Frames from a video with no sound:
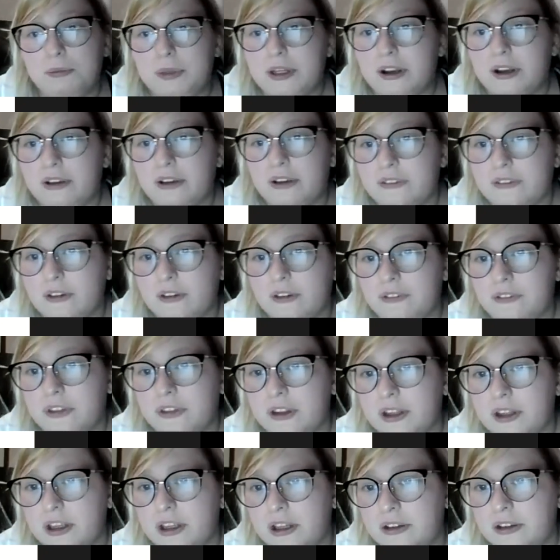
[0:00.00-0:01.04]
because of
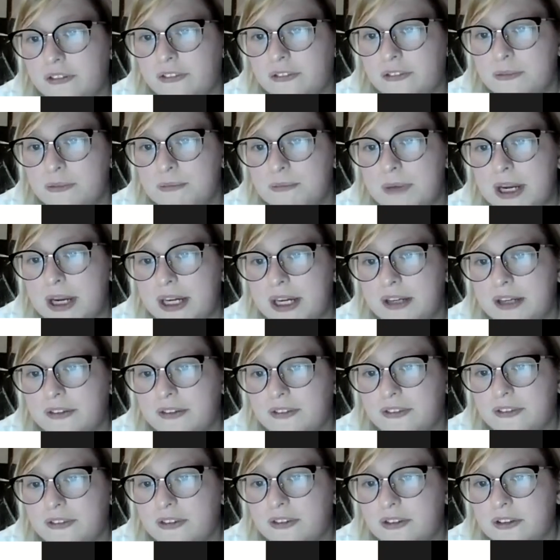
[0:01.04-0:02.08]
the smite
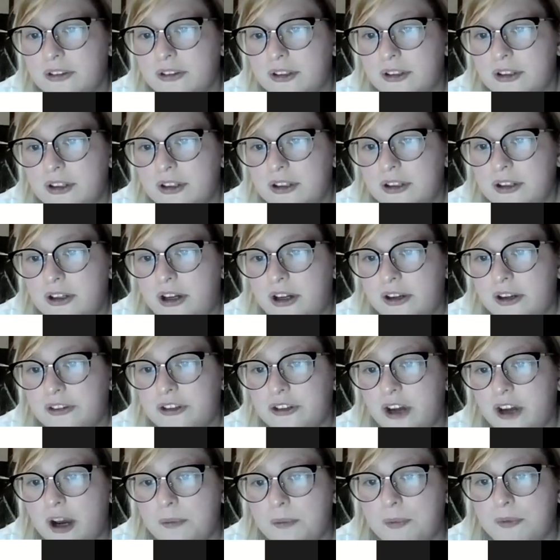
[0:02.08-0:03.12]
on
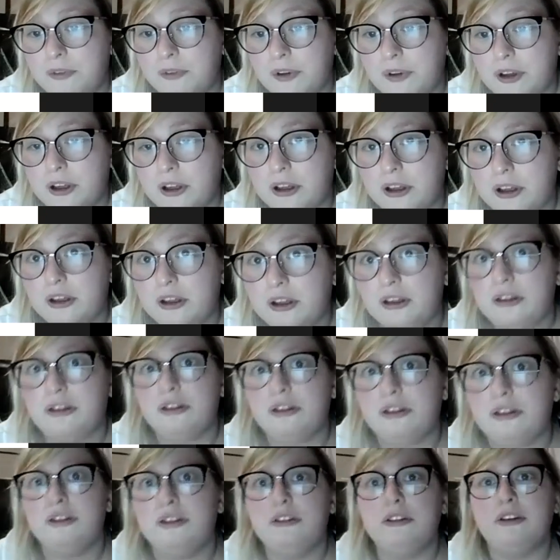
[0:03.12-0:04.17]
top of it?
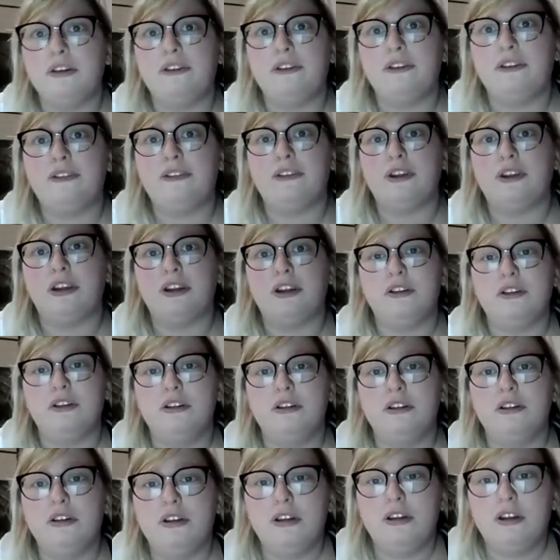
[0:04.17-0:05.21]
Let's see.
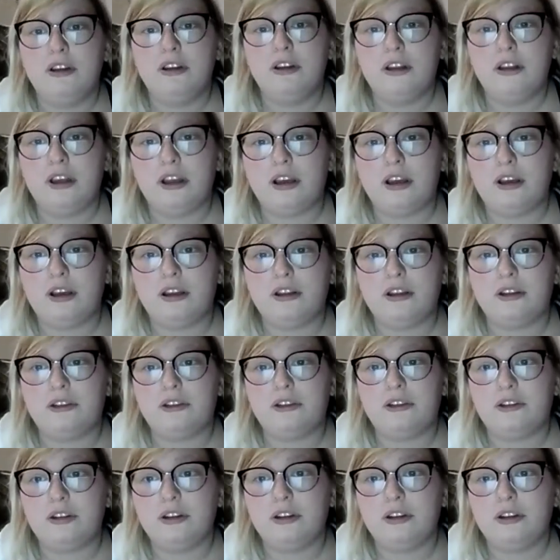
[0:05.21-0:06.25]
That's
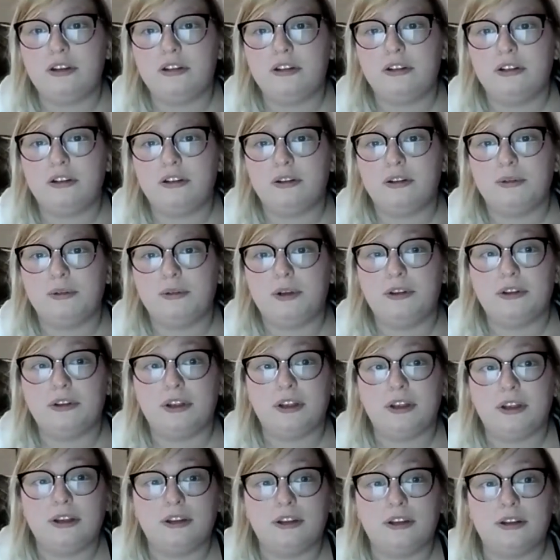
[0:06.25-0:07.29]
10 harm
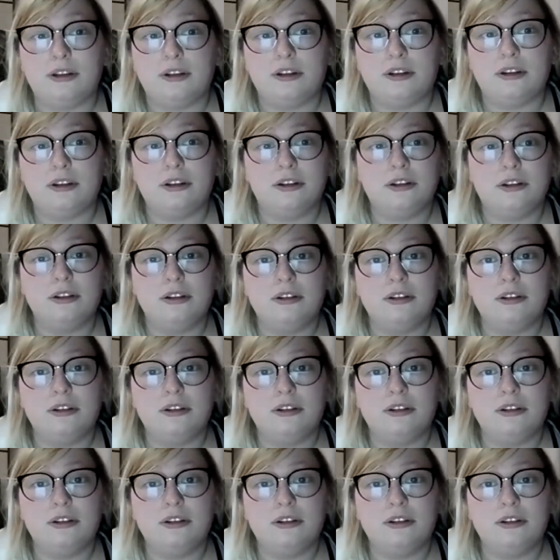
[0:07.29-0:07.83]
altogether.